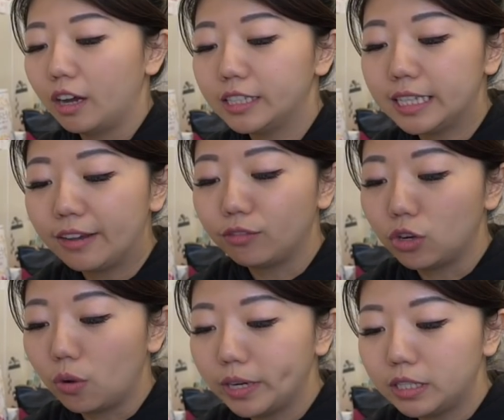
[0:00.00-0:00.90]
Honestly, I have
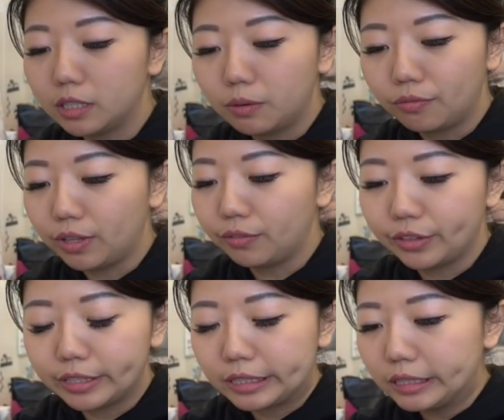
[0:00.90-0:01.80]
no idea what flavor
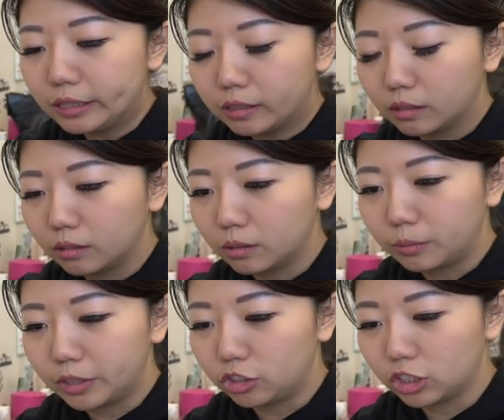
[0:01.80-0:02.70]
this is, so
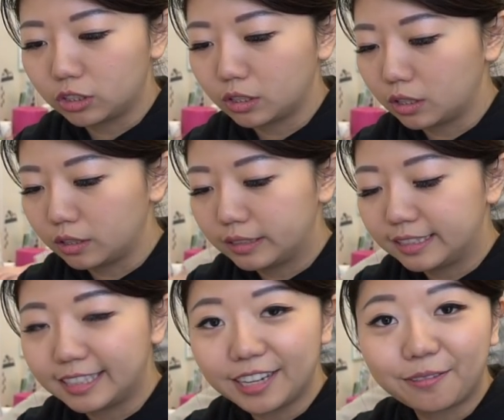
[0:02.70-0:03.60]
we are just gonna
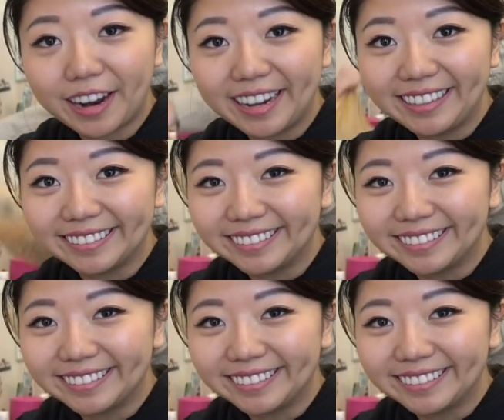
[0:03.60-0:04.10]
dig right in.